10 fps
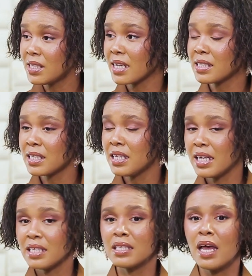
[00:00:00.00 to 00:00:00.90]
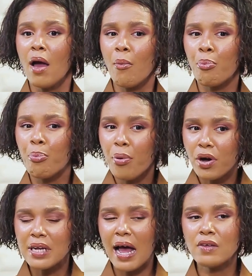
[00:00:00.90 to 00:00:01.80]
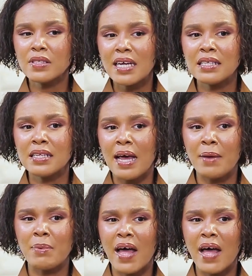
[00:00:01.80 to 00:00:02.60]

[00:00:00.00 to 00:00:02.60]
detect it late. But outside time,